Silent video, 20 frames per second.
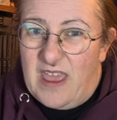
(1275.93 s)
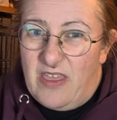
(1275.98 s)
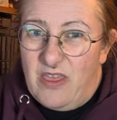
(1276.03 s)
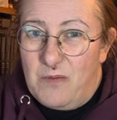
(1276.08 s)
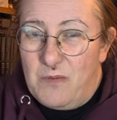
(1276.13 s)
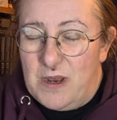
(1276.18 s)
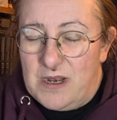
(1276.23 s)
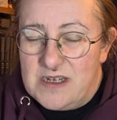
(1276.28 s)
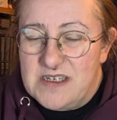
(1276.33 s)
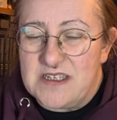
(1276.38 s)

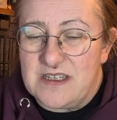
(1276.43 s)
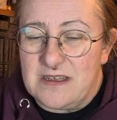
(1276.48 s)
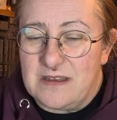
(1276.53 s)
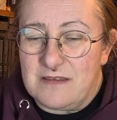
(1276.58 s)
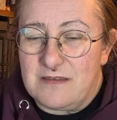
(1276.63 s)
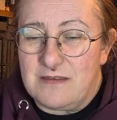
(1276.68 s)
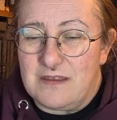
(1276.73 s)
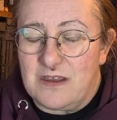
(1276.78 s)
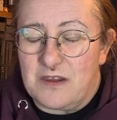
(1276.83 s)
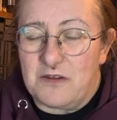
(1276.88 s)
getting them
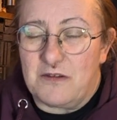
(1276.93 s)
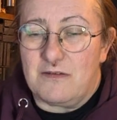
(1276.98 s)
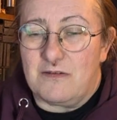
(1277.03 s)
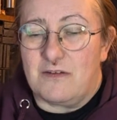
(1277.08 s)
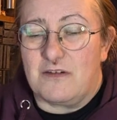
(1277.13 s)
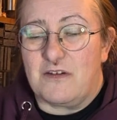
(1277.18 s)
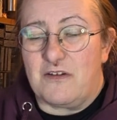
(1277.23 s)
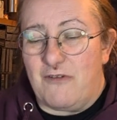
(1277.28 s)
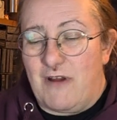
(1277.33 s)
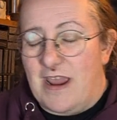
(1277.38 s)
into the
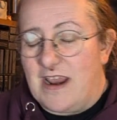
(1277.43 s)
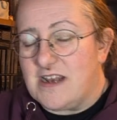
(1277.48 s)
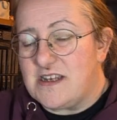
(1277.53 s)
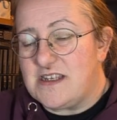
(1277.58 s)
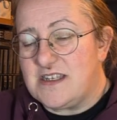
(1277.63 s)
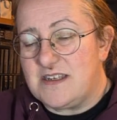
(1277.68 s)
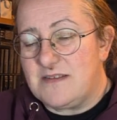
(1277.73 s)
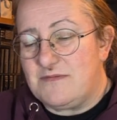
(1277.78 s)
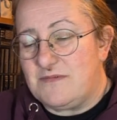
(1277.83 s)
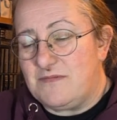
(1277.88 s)

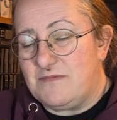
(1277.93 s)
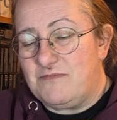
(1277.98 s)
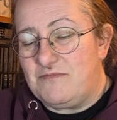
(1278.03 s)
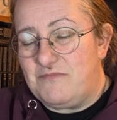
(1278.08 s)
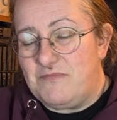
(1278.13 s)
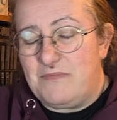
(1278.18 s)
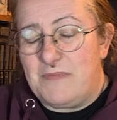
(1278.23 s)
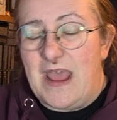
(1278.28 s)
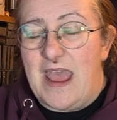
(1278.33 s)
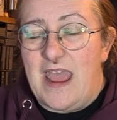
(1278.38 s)
correct
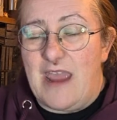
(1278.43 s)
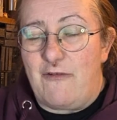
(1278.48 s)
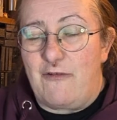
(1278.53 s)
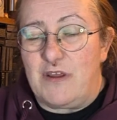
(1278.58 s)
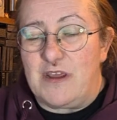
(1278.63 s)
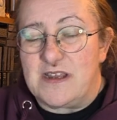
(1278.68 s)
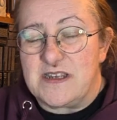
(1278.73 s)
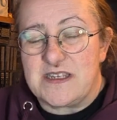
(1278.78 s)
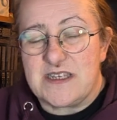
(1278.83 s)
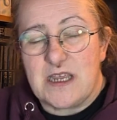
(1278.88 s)

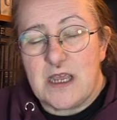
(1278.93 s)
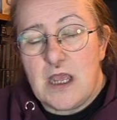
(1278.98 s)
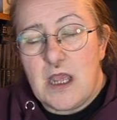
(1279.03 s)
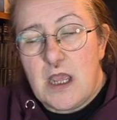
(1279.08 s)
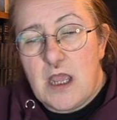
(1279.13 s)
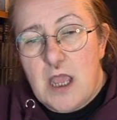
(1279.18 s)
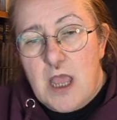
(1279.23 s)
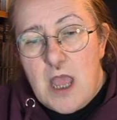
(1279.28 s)
areas.